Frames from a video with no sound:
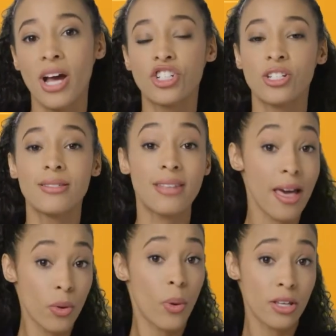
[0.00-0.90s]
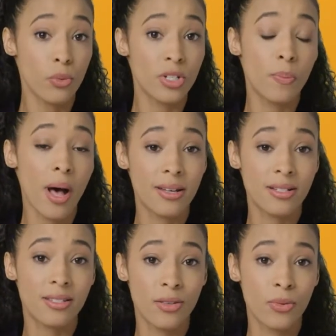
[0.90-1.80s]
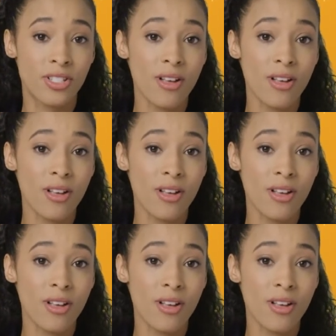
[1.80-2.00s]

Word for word: questions and the way you responded to the